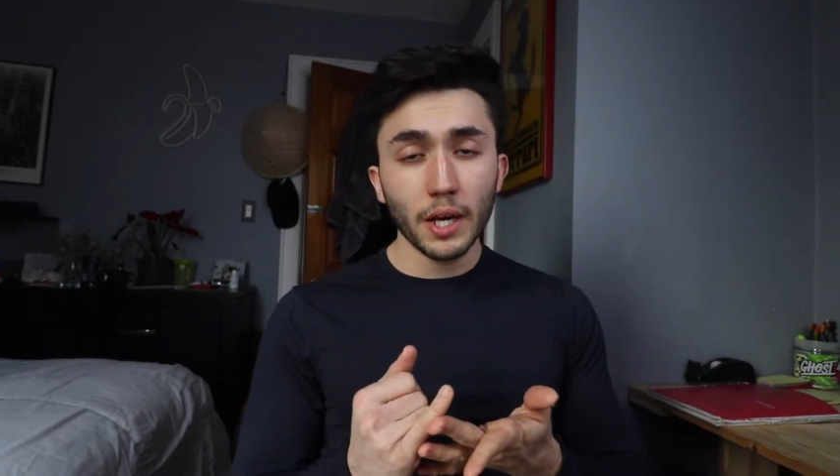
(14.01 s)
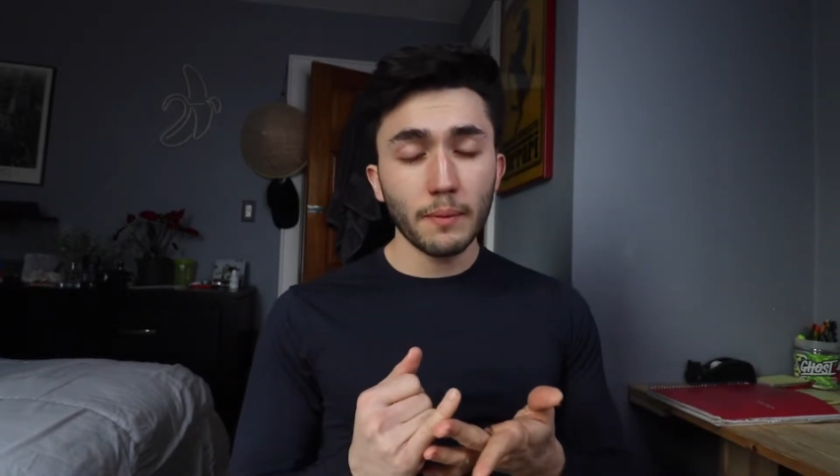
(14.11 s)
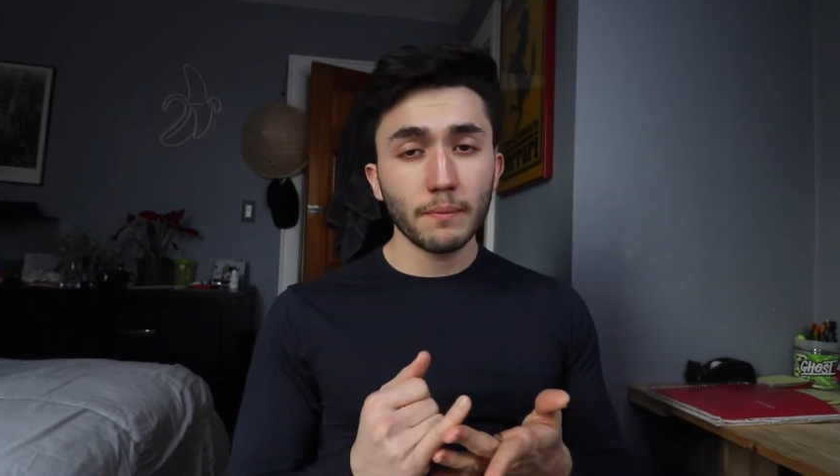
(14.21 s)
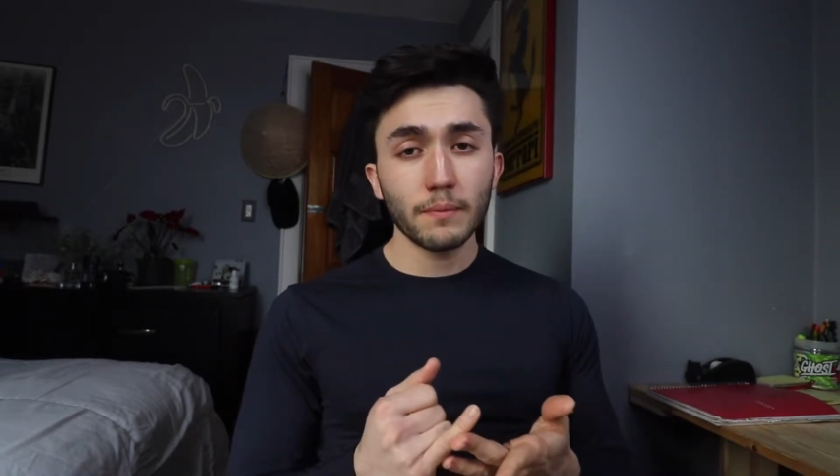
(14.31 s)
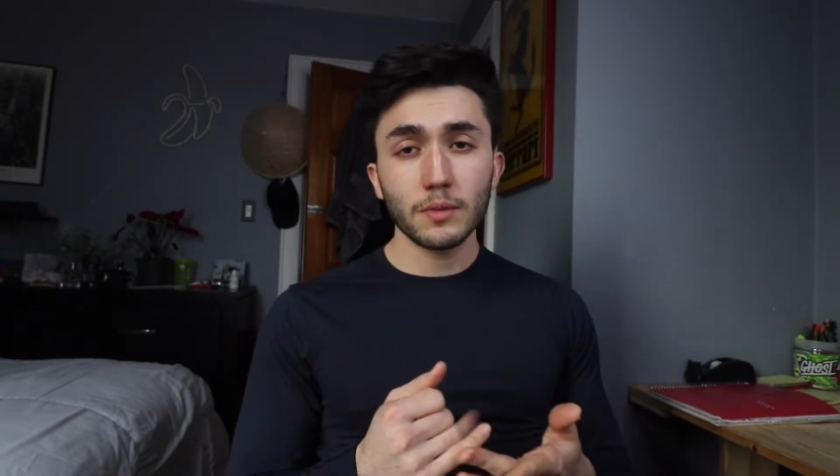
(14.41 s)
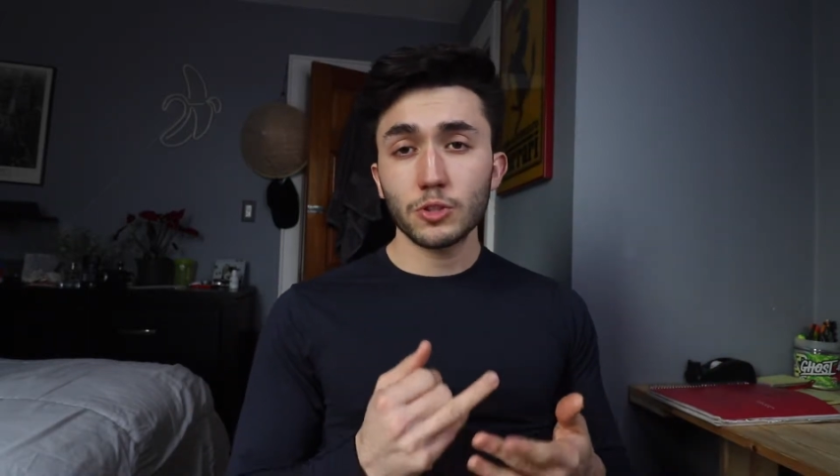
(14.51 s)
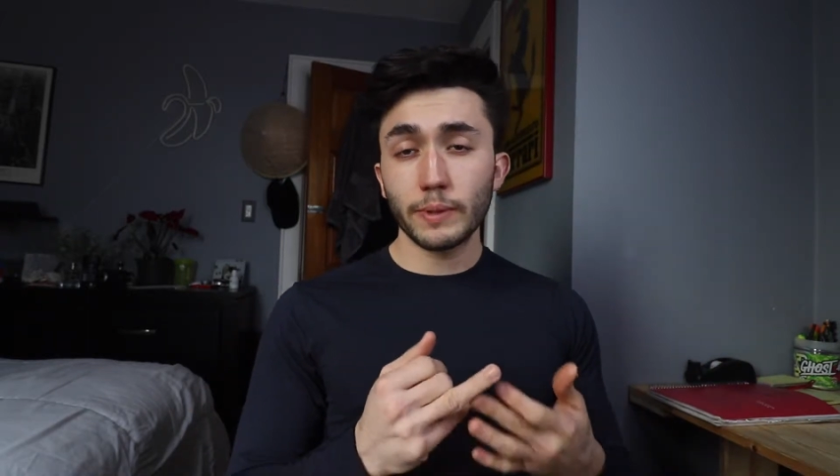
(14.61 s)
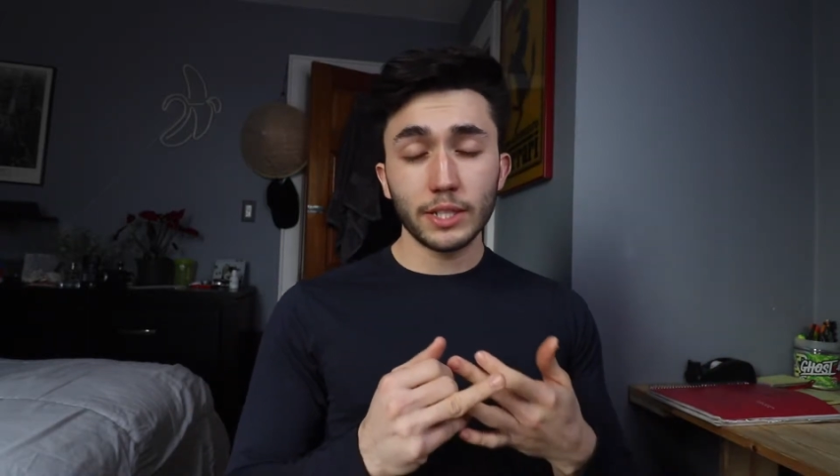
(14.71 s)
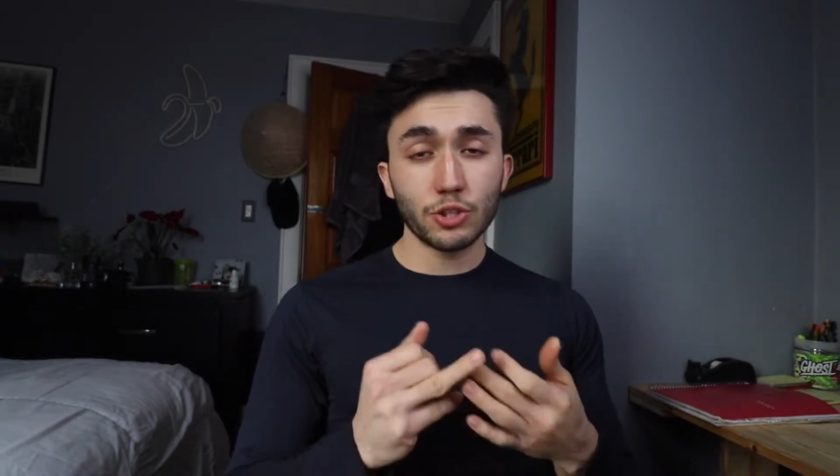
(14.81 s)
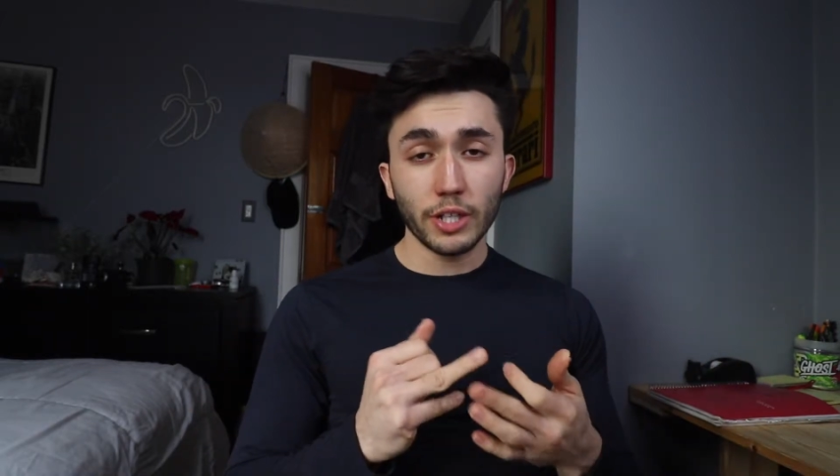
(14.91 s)
up,
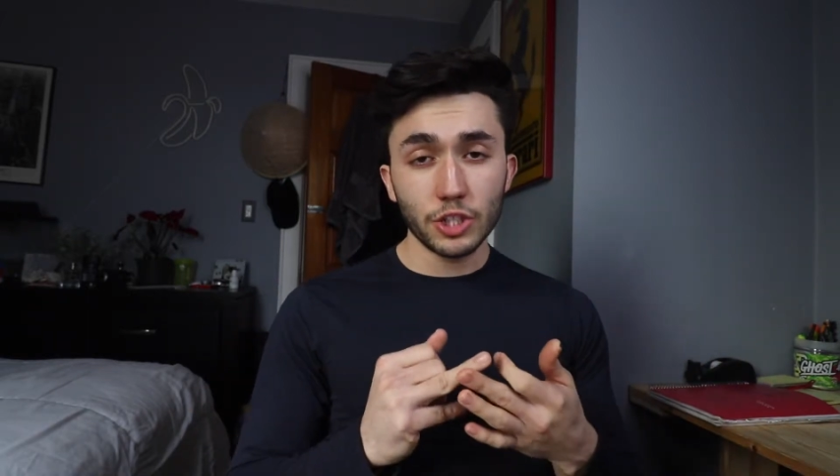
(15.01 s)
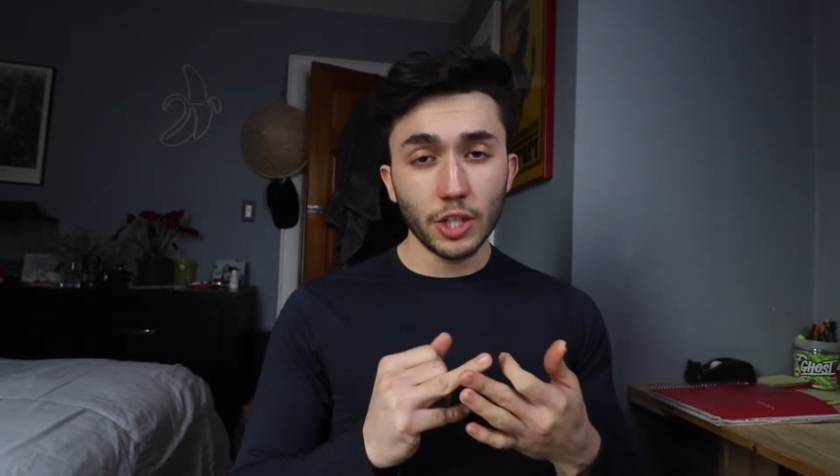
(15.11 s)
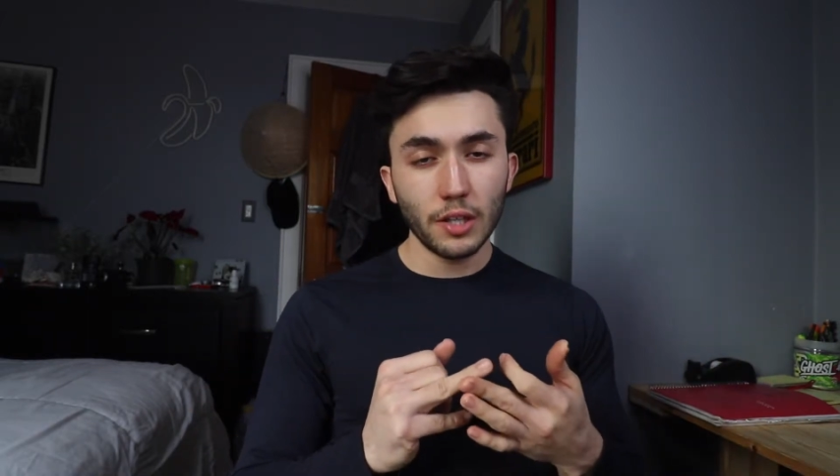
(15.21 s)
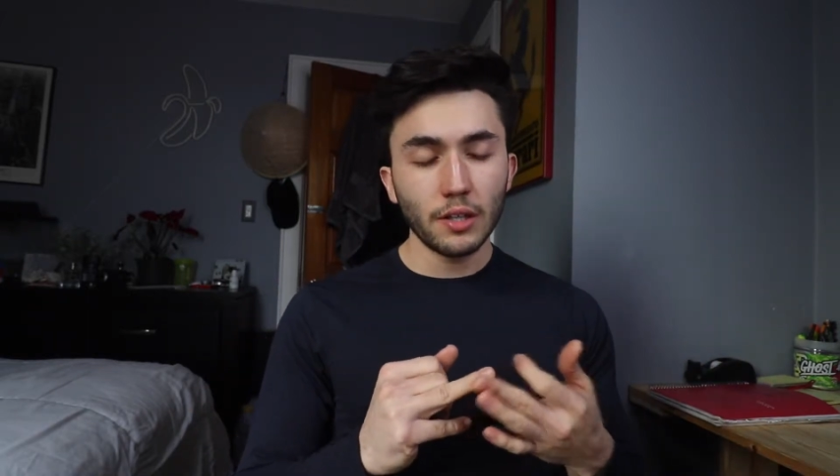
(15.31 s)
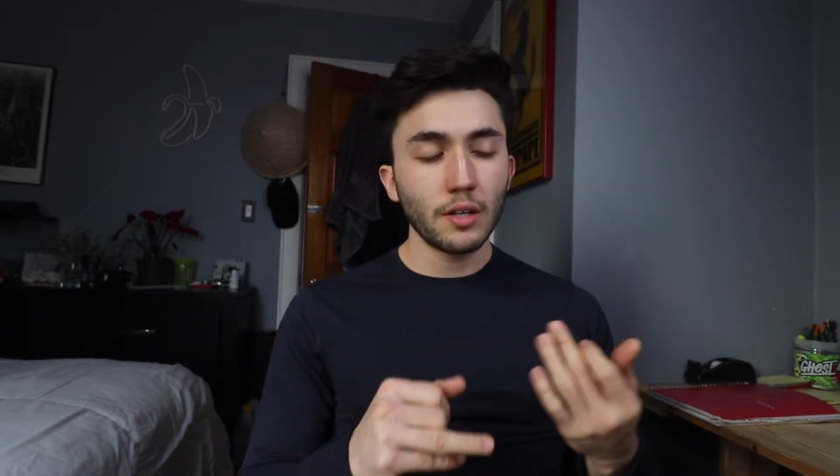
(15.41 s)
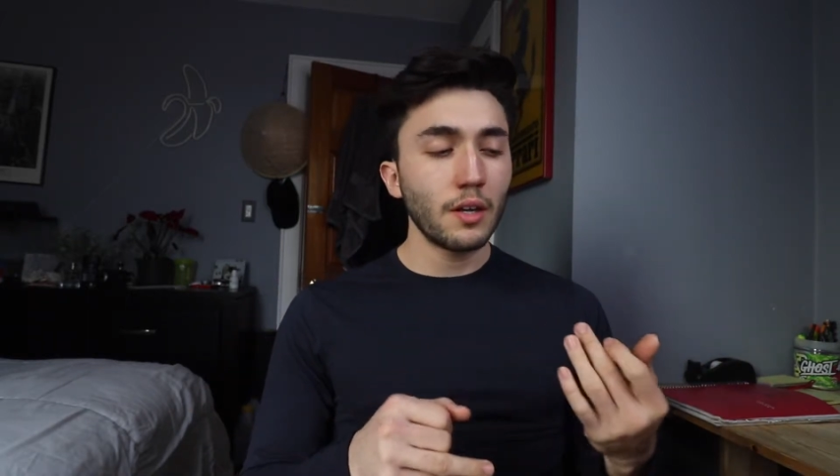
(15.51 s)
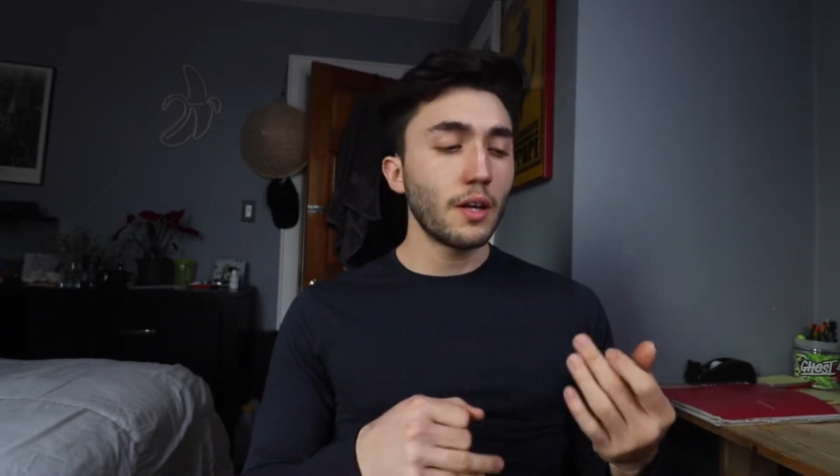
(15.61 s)
my stretching,